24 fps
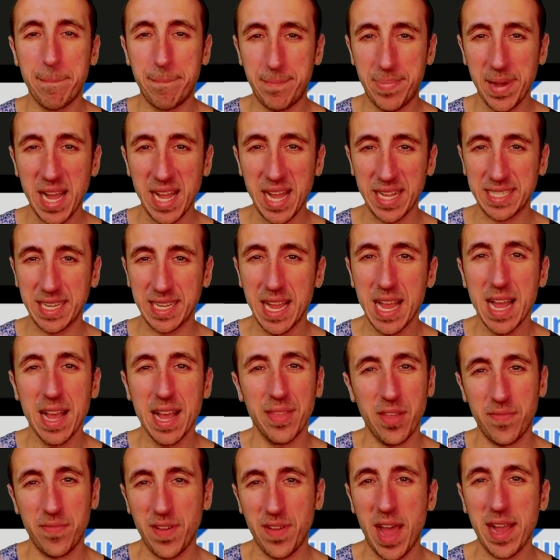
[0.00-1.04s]
but
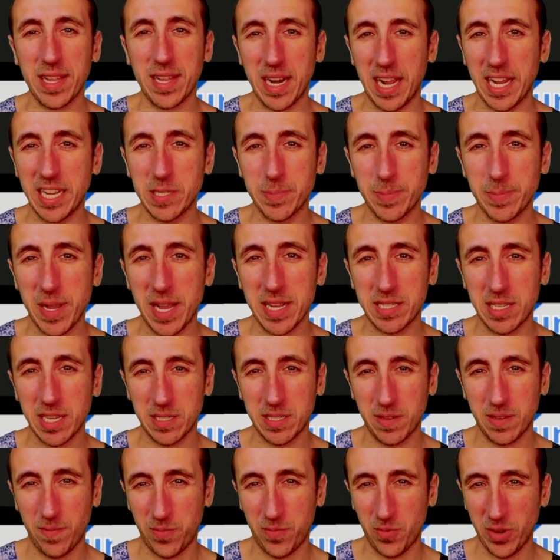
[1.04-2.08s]
the fact that Ice Blast
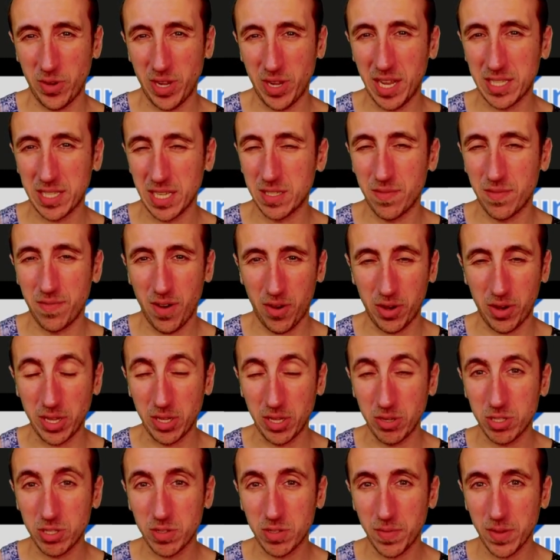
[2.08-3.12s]
does freeze is very
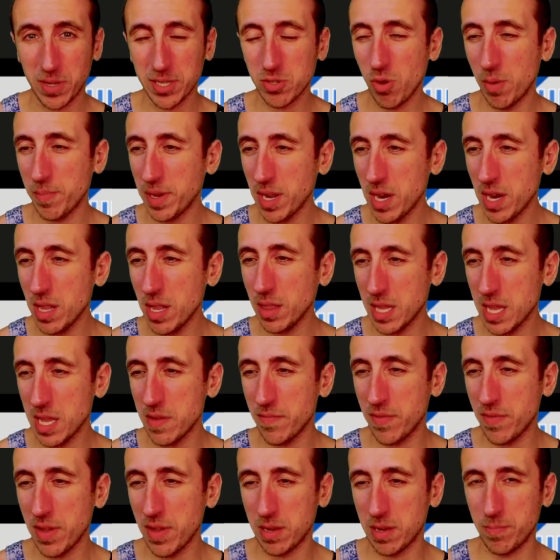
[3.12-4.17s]
useful, so I'm going to
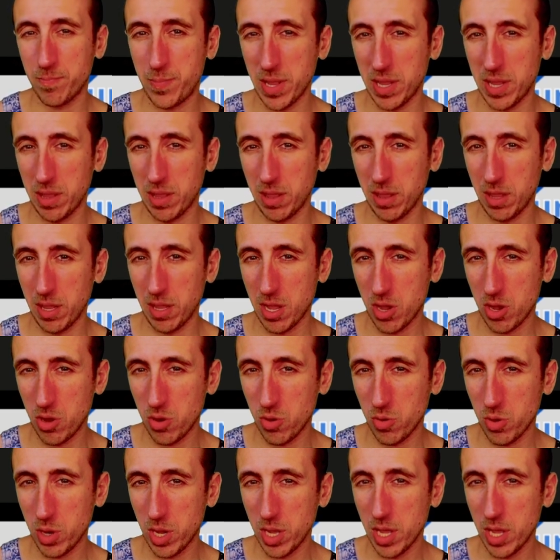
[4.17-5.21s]
leave it
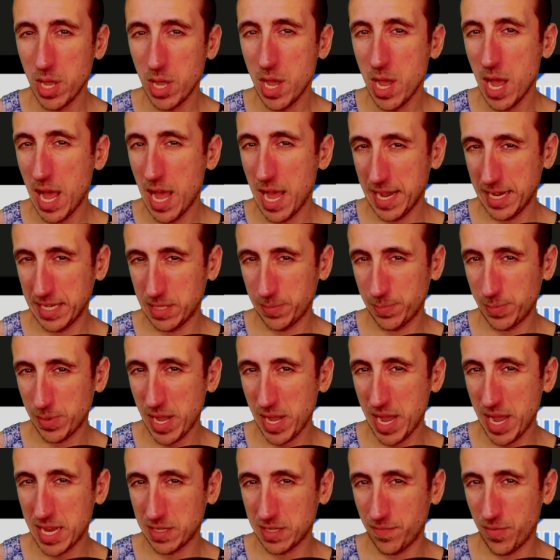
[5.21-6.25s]
below Ice
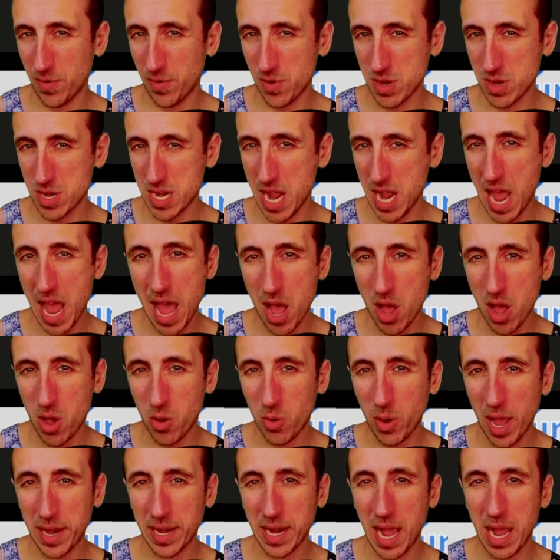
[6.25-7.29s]
Blast for
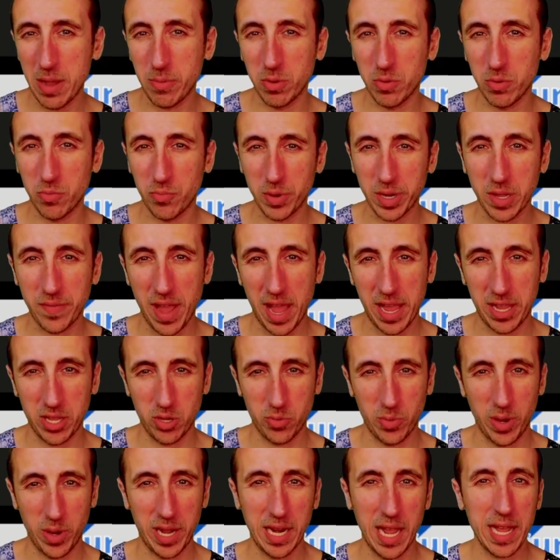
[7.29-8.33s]
now, and I will
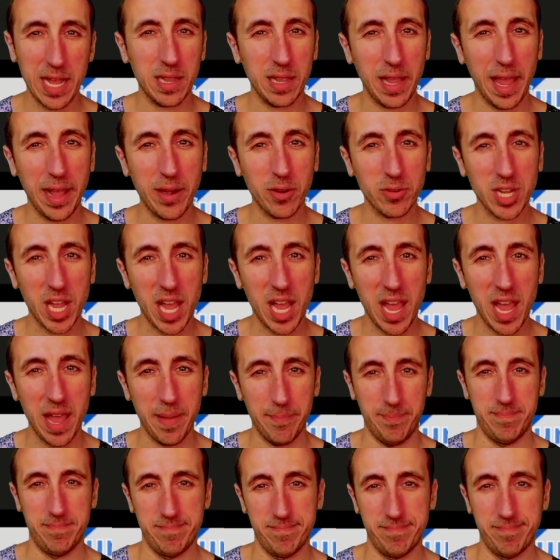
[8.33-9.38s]
reevaluate at a later
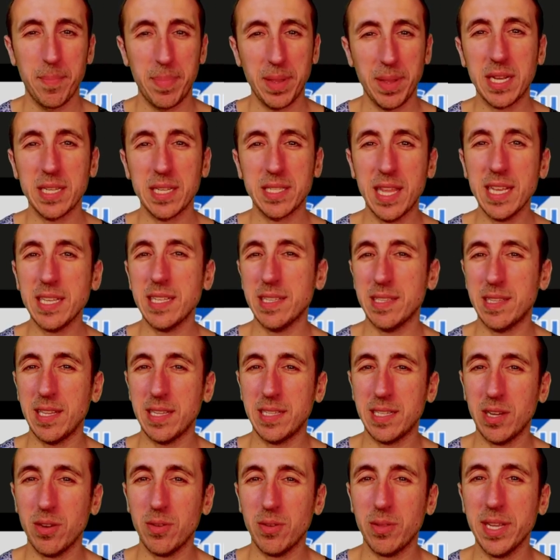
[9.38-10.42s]
time. Because this is the
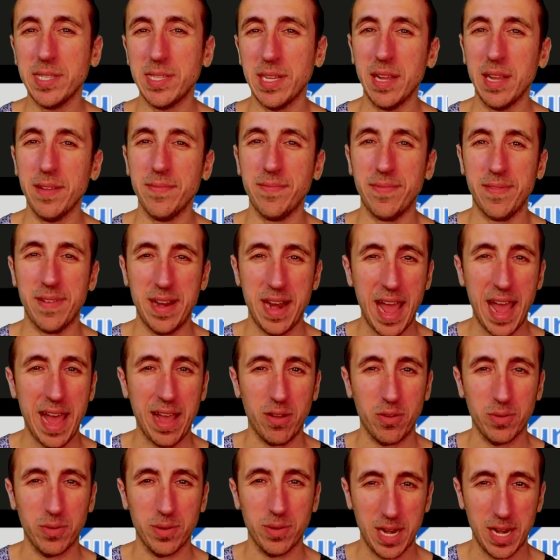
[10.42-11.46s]
tier list of
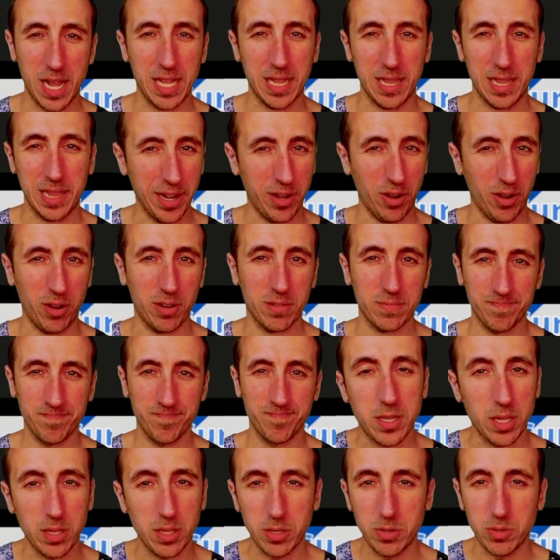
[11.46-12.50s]
now, not later.
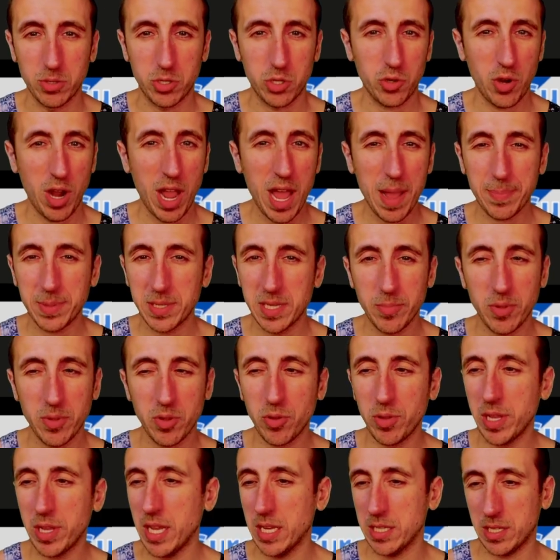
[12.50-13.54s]
Deluge Trap,
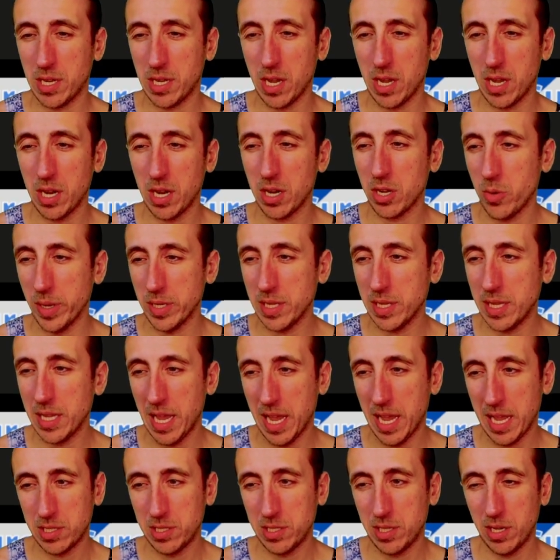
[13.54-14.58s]
similarly, is going to go into the
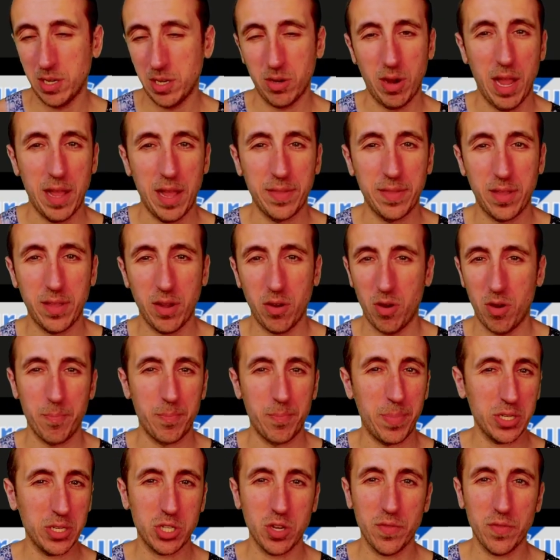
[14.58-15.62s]
S tier, and there are a
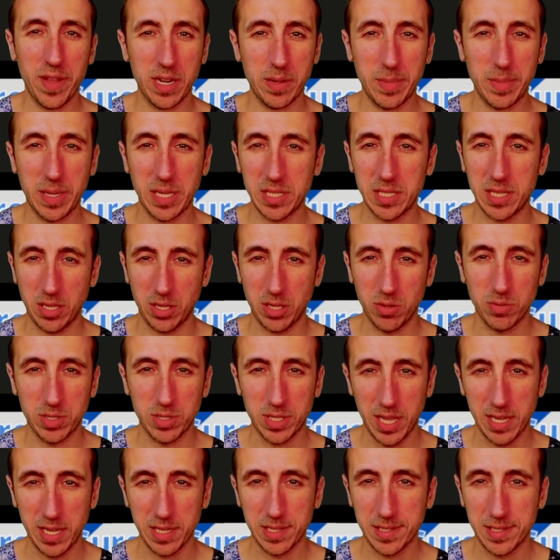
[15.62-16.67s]
bunch of enemies that
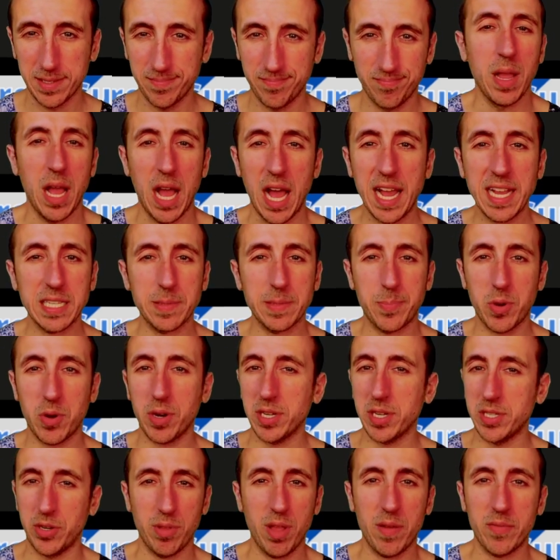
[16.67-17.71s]
use this.
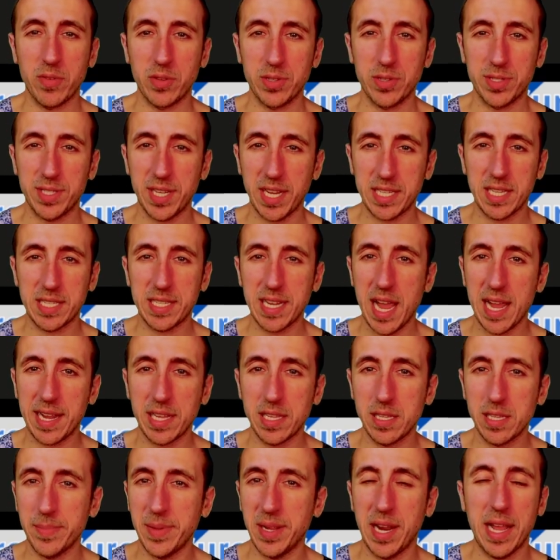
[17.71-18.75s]
Iceberg is your level 6 attack
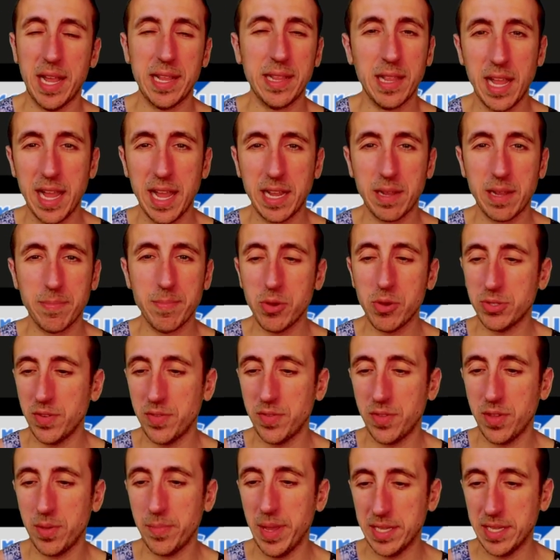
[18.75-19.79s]
element, and like most
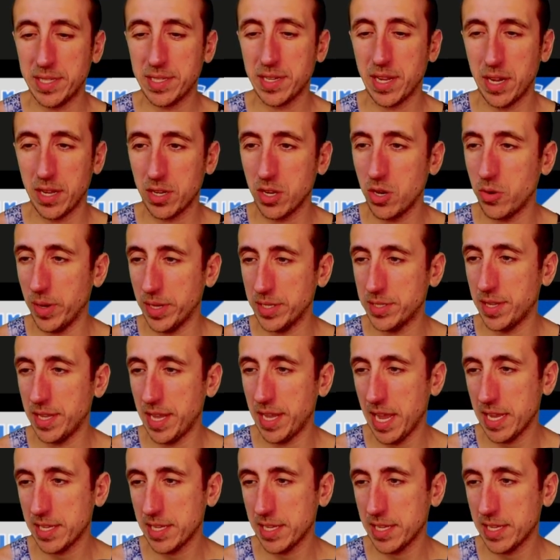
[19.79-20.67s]
of them, it's going to go into the